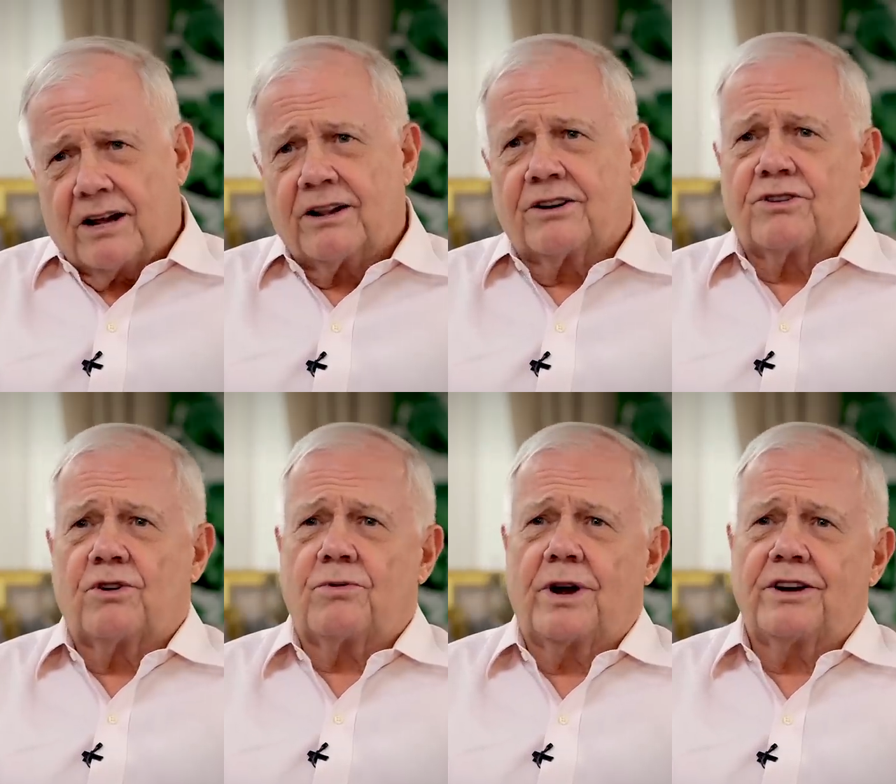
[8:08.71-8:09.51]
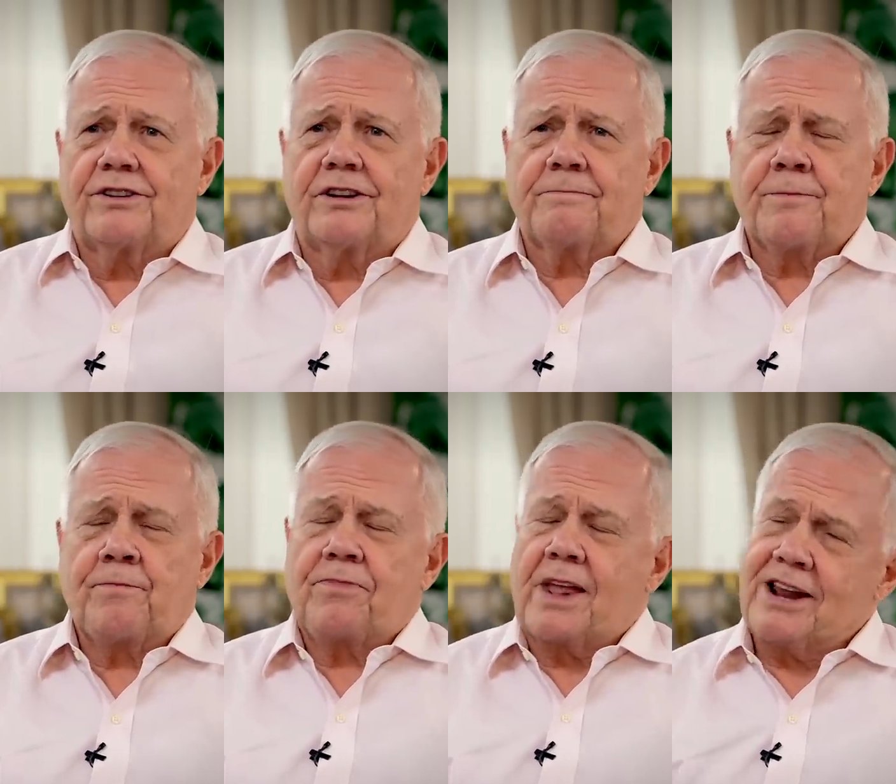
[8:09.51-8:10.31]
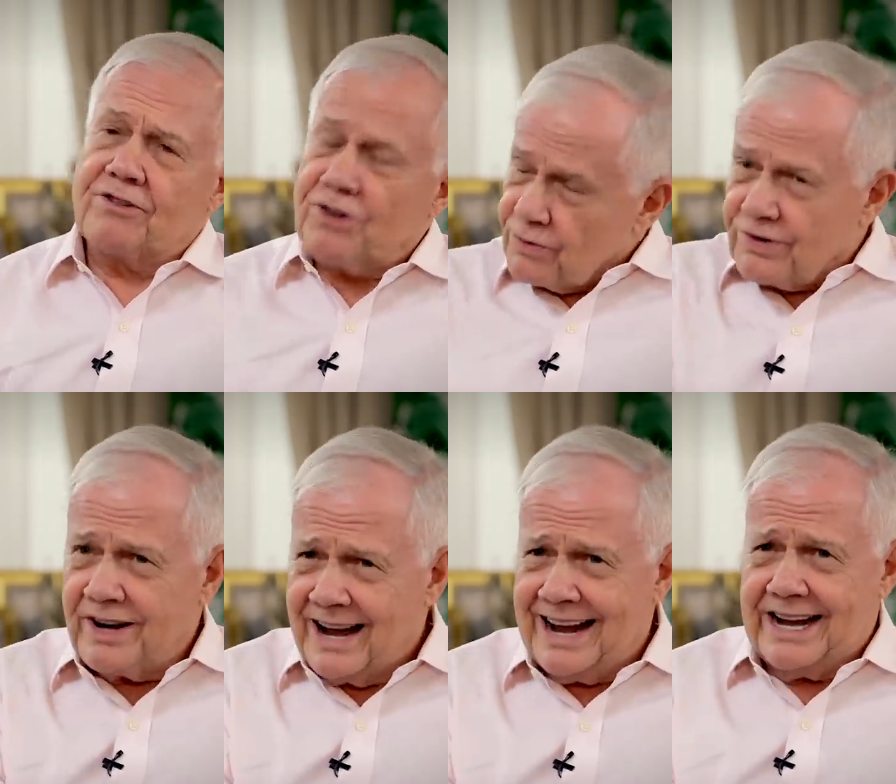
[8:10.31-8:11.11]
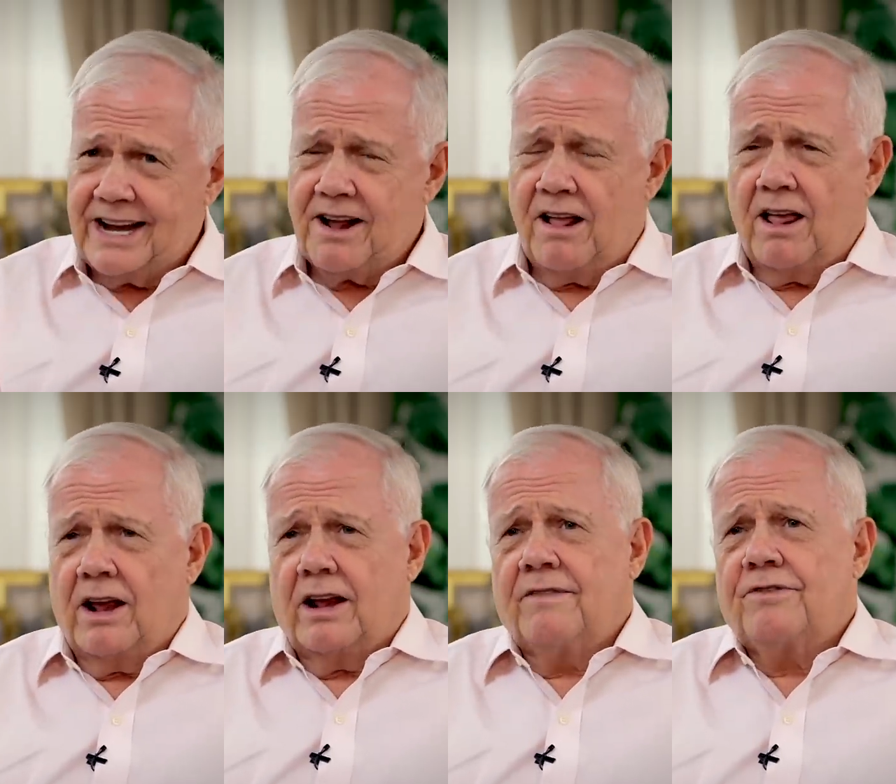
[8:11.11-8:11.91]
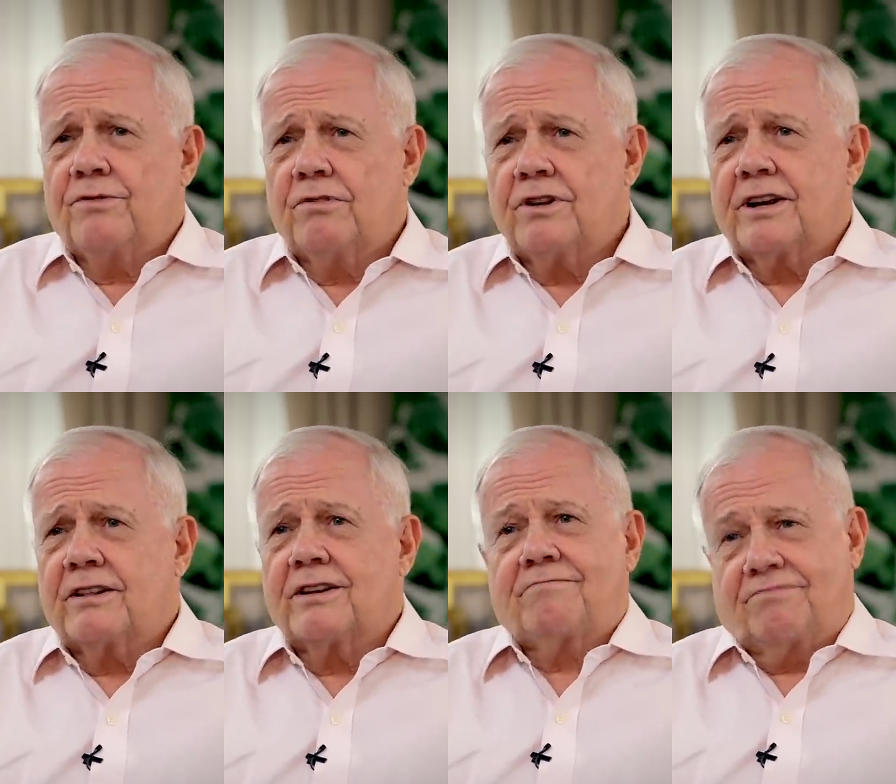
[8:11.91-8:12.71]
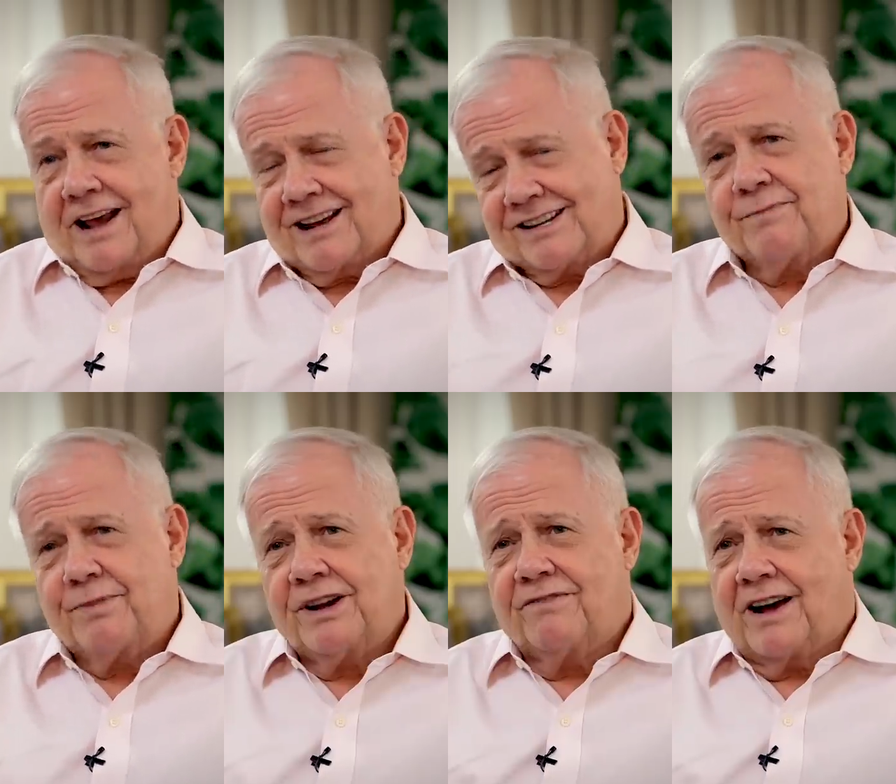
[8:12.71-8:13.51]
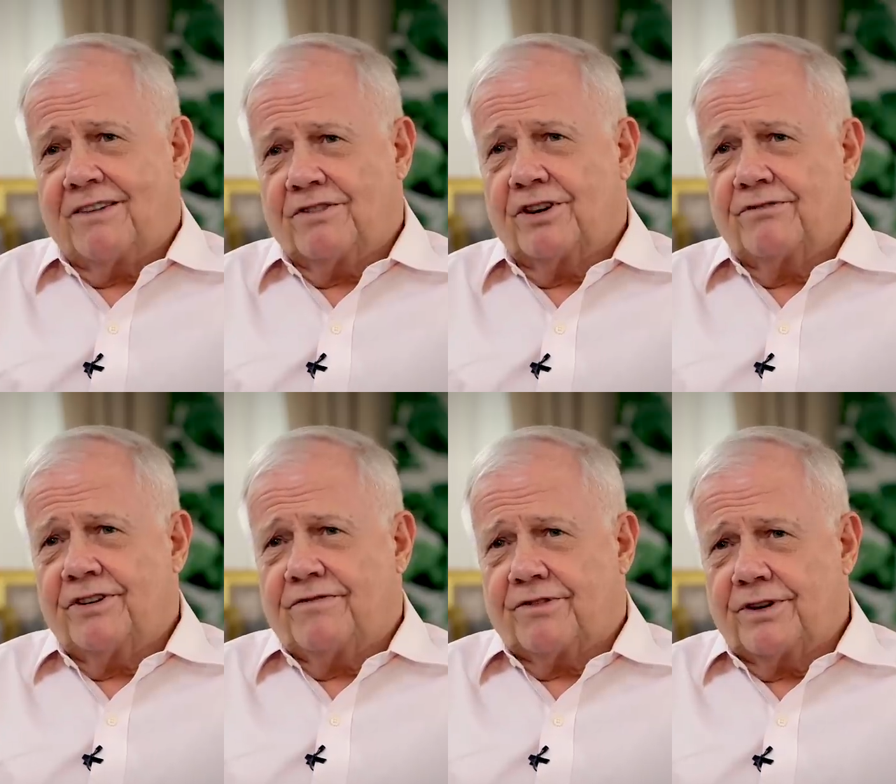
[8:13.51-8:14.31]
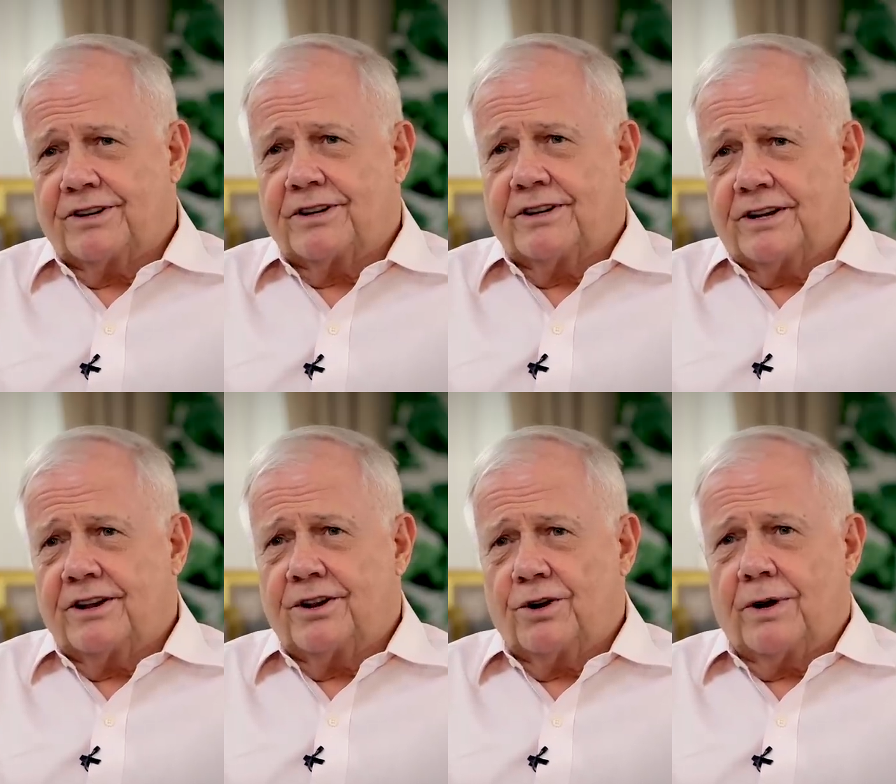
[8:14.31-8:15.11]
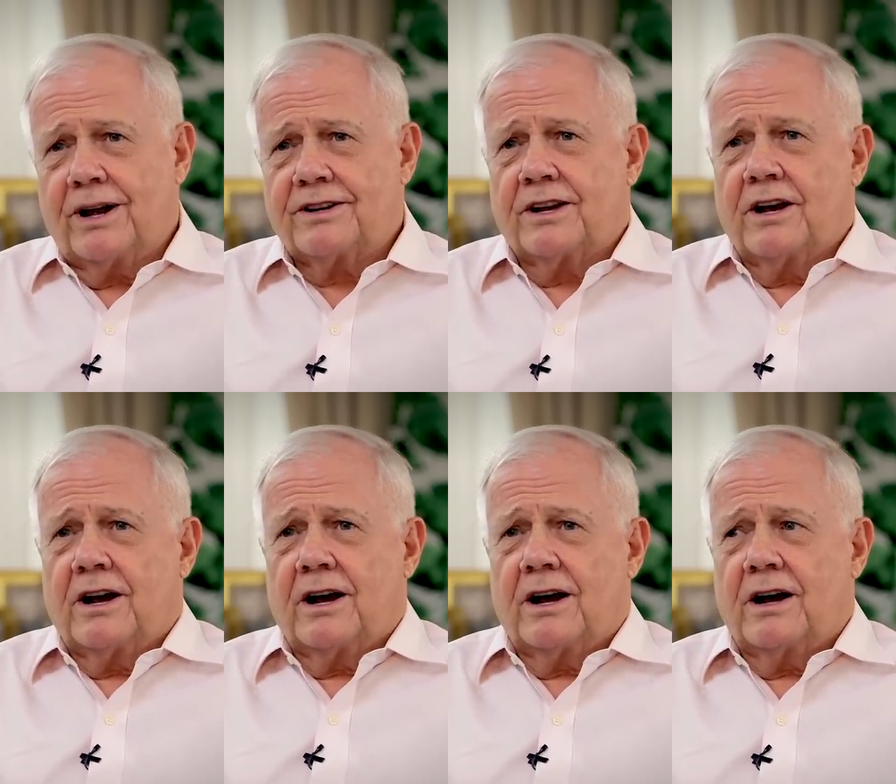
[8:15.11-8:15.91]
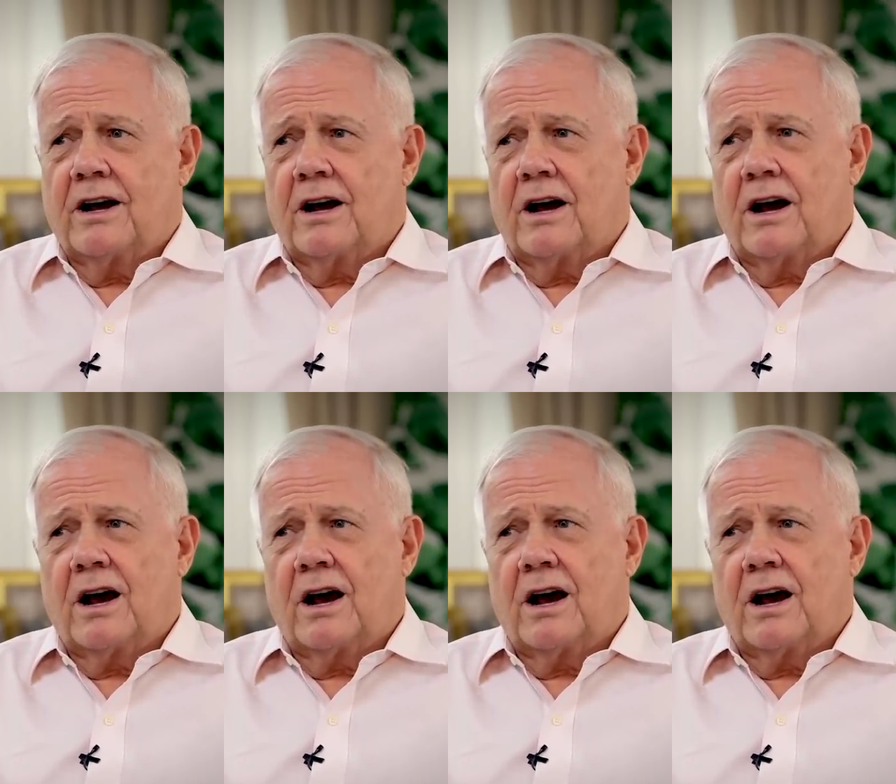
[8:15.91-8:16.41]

There's no question. And to today, if you look at the S&P 500, for instance, in the U.S., uh,